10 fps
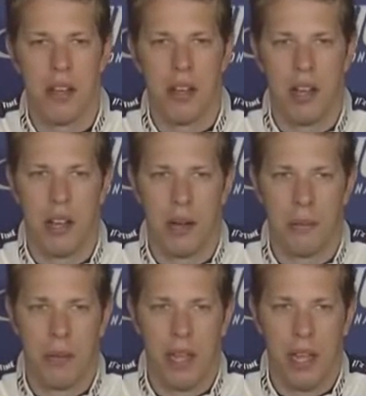
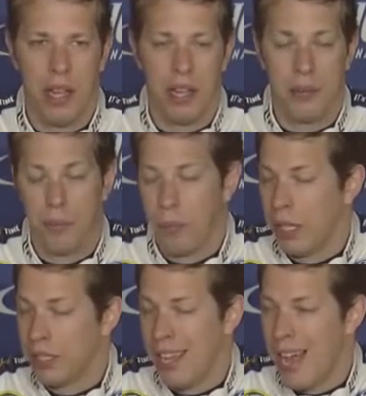um, and,
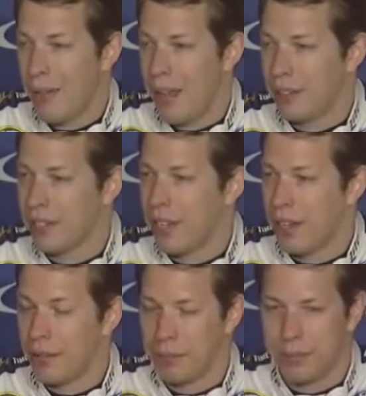as to how that's going
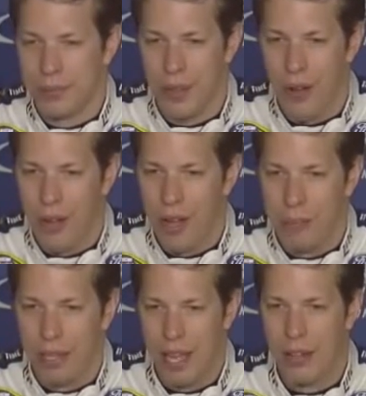to all
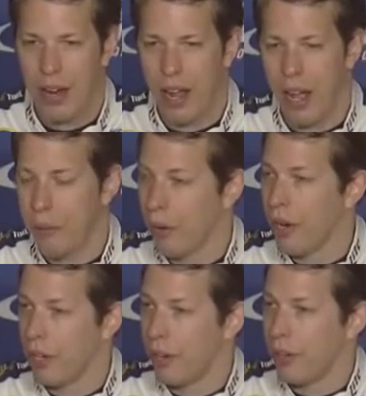come together, I, I, we're
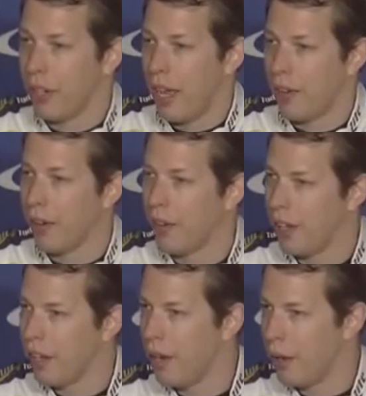going to learn together.
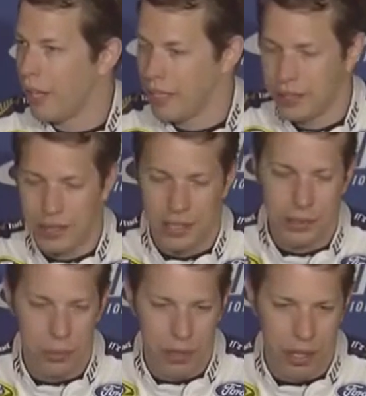You know, that's
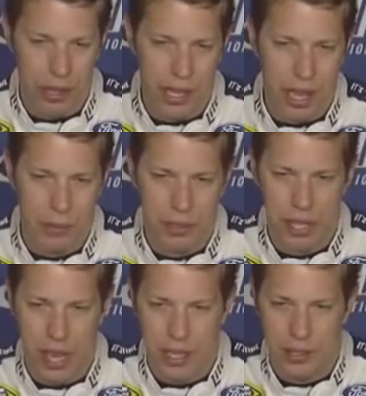that's really the thing I would
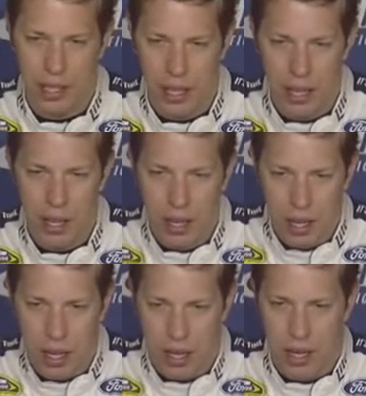say is,
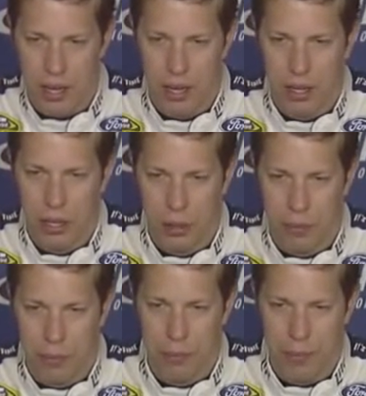uh, you
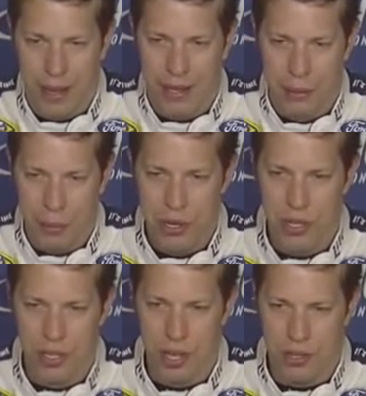know, my
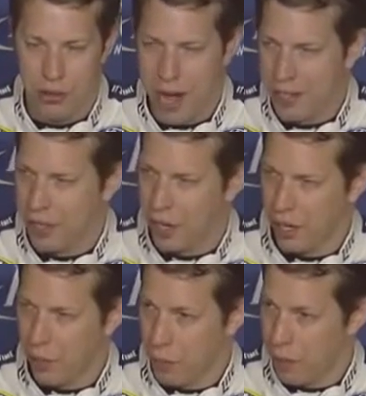intuition says the track's going to
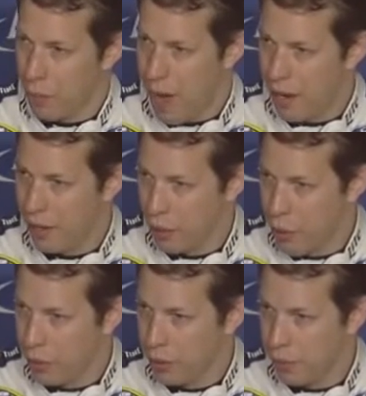get really wide in the
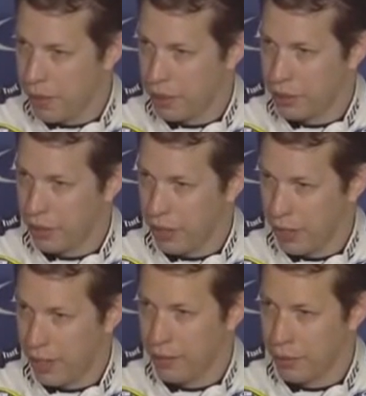corners because you're going
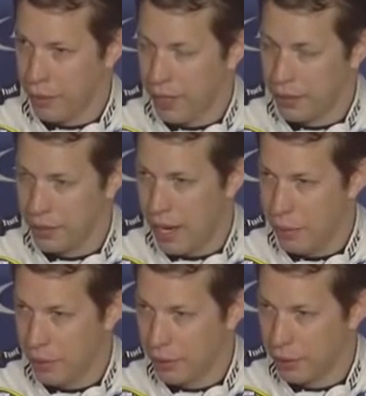to get crazy
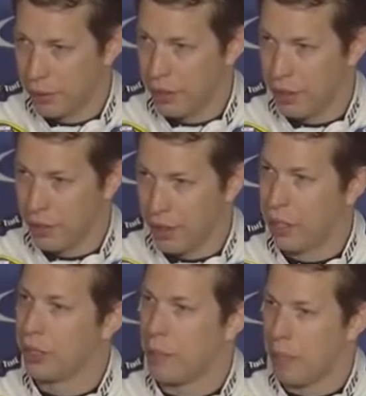sideways loose and you're going
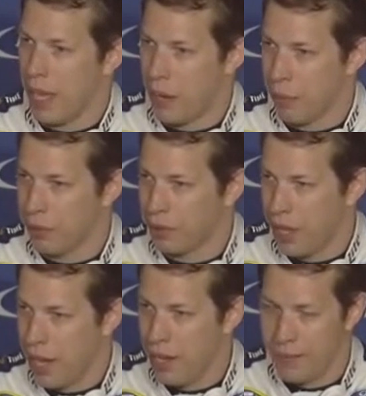to use up a lot of real
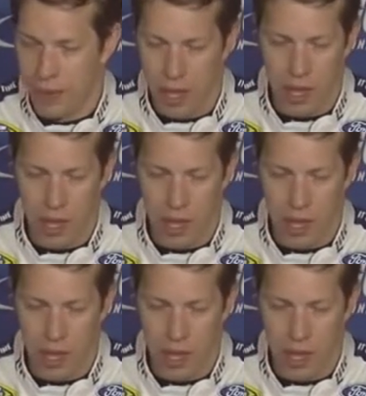estate. And